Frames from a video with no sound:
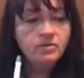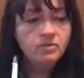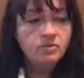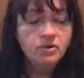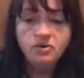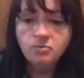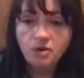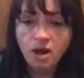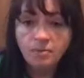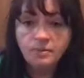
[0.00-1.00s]
What are the
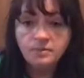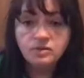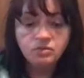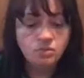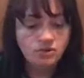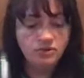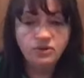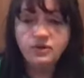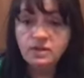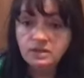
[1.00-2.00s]
problems? What are the
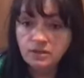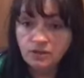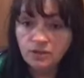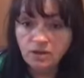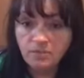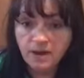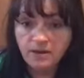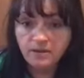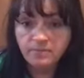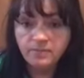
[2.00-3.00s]
things that are good about
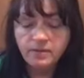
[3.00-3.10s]
it?